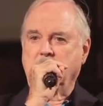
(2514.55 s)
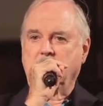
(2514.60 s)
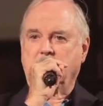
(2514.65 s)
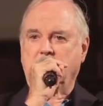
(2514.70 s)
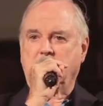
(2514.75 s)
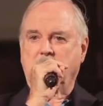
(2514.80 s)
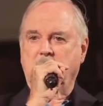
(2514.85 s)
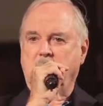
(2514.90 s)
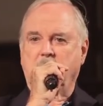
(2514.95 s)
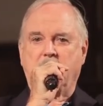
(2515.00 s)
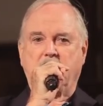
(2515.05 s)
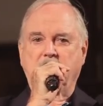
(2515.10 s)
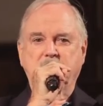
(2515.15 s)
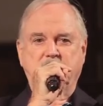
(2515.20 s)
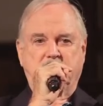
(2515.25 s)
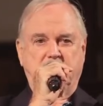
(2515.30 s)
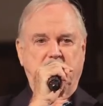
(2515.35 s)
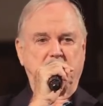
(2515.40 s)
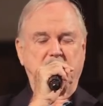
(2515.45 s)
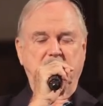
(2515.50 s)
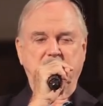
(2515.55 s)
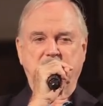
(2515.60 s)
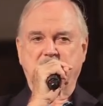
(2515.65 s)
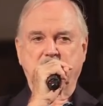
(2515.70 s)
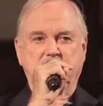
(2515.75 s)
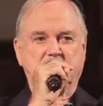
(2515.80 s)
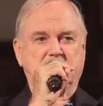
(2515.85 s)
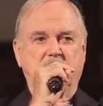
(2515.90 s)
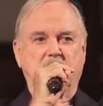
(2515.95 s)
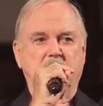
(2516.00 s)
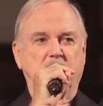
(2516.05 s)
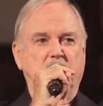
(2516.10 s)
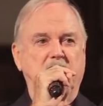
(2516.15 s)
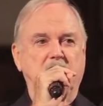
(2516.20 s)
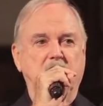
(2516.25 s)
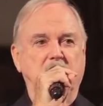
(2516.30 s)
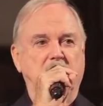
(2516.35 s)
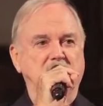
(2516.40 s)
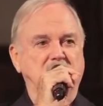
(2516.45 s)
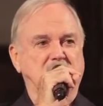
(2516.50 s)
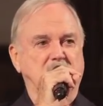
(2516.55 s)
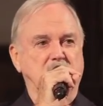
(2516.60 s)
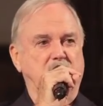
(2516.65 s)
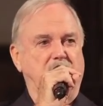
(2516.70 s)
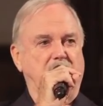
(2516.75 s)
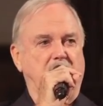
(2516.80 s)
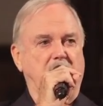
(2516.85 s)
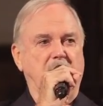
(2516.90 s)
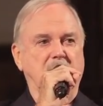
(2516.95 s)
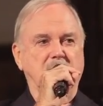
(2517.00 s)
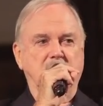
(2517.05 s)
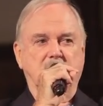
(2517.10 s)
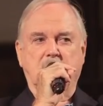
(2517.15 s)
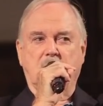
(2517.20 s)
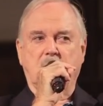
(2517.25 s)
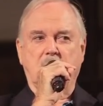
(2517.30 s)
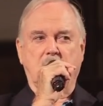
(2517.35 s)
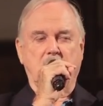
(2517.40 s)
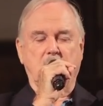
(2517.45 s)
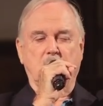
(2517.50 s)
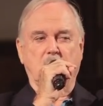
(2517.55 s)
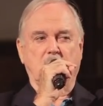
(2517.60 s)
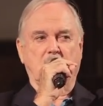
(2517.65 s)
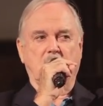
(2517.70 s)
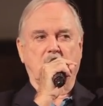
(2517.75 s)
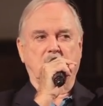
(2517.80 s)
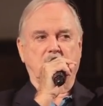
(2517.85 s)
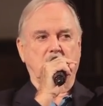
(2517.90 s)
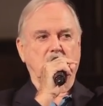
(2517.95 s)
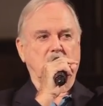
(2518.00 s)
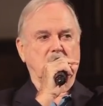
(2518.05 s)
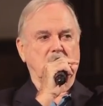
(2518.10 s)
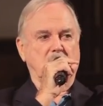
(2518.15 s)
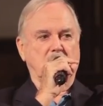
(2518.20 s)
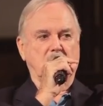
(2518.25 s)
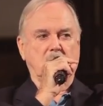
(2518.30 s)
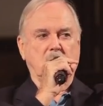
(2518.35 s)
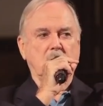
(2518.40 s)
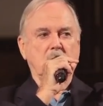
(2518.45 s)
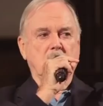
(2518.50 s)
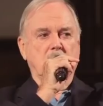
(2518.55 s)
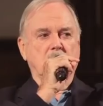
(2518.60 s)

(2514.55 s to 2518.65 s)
lunch. I mean, she was terribly nice and polite to everyone, and